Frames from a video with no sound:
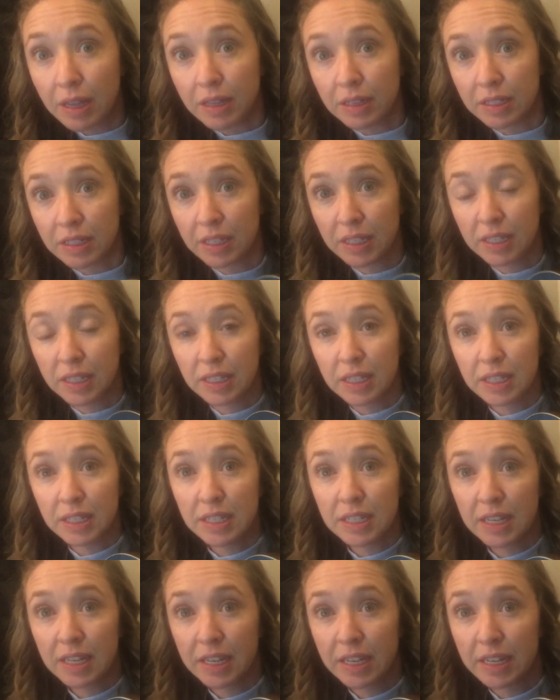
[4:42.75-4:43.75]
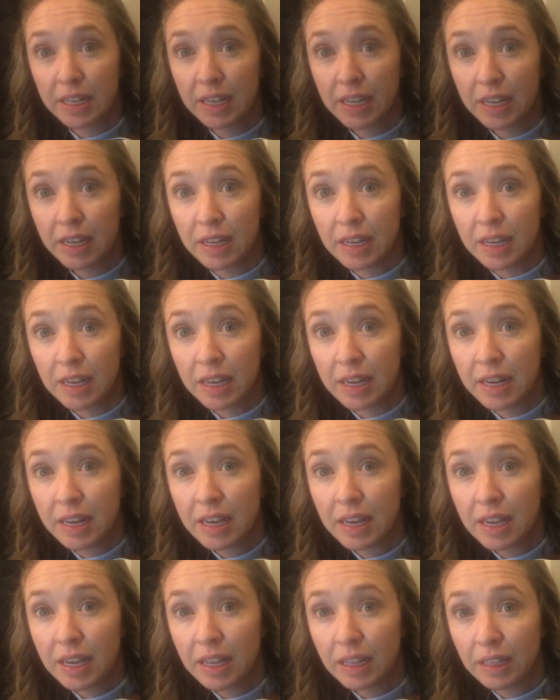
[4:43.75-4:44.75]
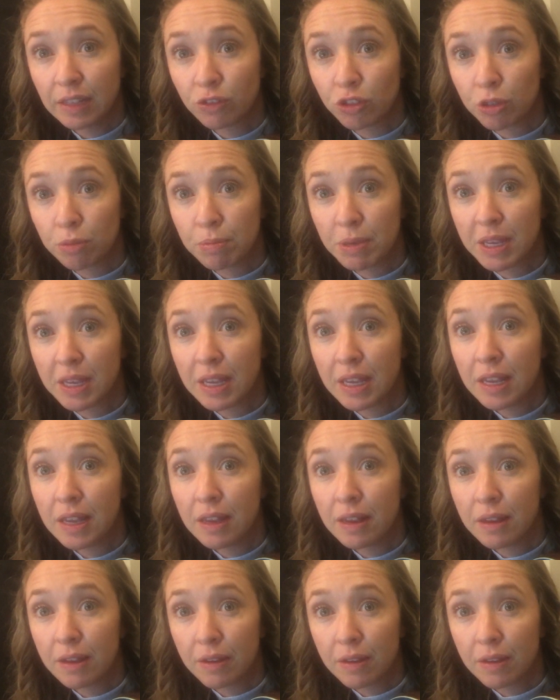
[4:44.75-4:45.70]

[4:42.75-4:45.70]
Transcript: da da da da da, lift your pinky,